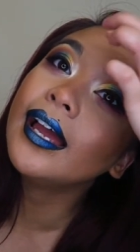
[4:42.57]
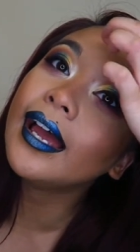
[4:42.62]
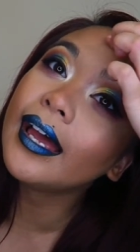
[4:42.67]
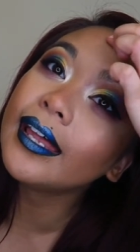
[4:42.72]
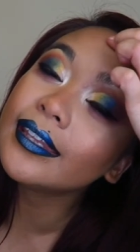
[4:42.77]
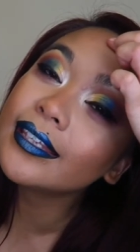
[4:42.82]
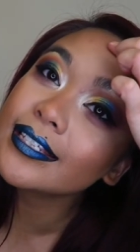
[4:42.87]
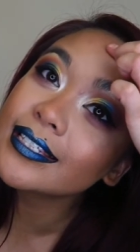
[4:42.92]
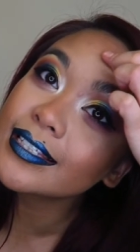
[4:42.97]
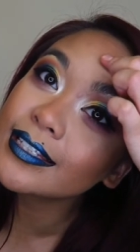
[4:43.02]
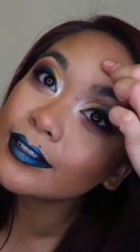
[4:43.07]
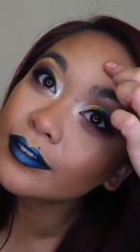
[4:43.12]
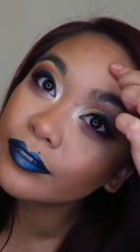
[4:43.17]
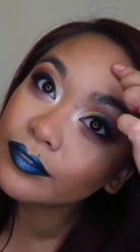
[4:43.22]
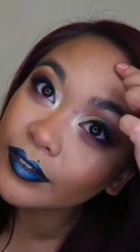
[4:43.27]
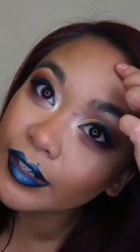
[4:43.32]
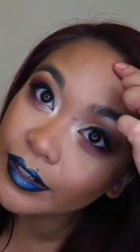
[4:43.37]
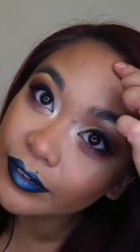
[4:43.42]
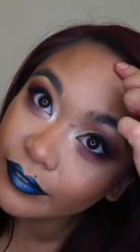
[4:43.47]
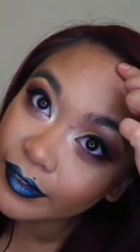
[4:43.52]
and this little
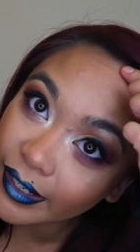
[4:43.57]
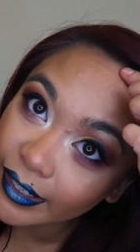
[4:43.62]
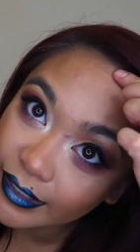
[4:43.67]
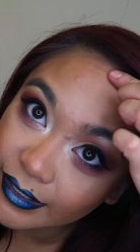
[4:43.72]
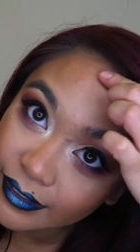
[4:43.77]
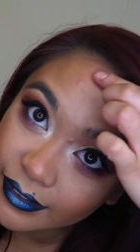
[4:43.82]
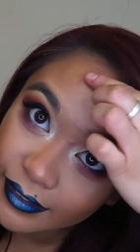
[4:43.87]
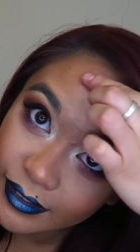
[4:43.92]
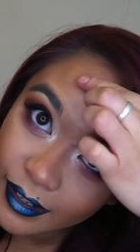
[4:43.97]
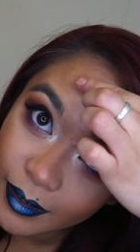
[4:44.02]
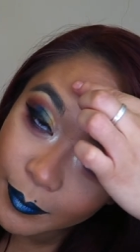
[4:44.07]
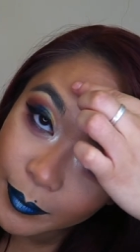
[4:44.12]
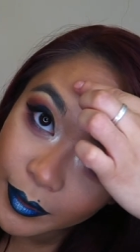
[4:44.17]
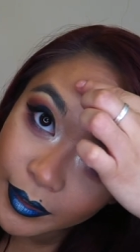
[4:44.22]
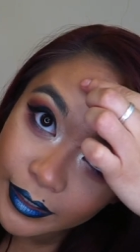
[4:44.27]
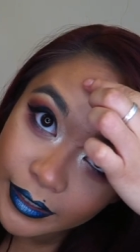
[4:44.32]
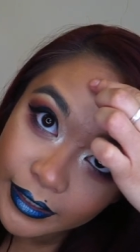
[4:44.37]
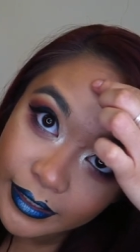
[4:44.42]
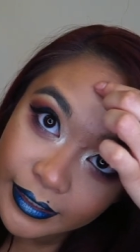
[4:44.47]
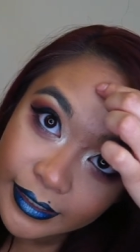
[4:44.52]
friend right up
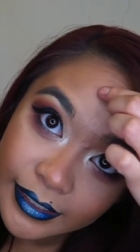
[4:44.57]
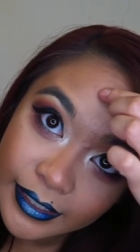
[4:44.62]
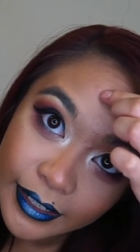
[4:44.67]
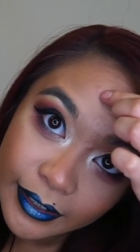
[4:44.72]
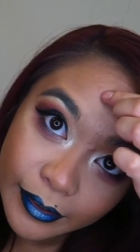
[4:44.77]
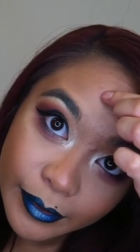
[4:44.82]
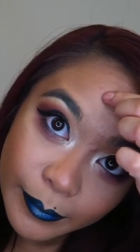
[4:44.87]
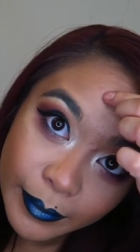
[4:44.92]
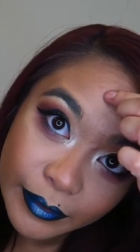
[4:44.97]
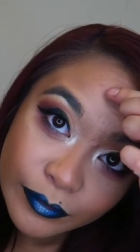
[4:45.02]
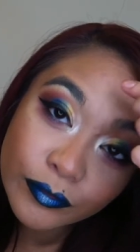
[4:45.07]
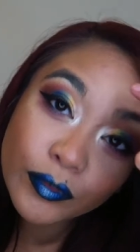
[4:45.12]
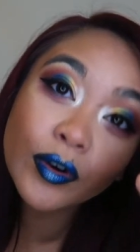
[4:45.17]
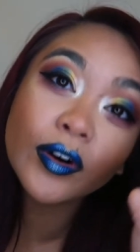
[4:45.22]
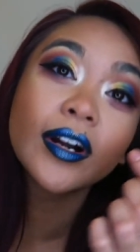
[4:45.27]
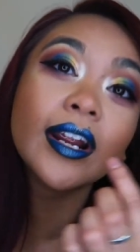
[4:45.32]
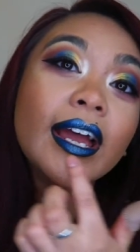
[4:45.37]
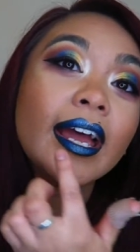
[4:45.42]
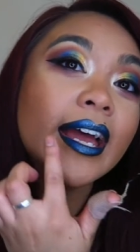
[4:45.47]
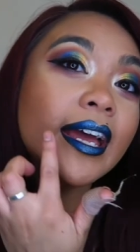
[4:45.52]
on here on my
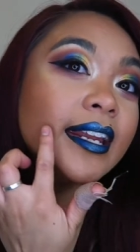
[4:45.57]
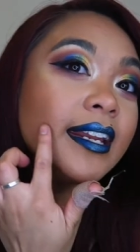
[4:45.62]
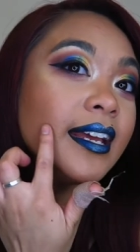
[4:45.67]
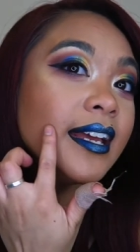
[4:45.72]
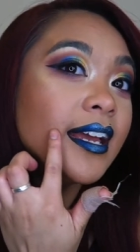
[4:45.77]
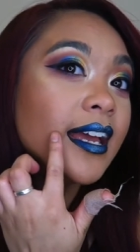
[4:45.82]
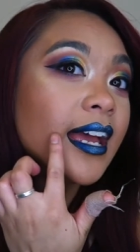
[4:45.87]
forehead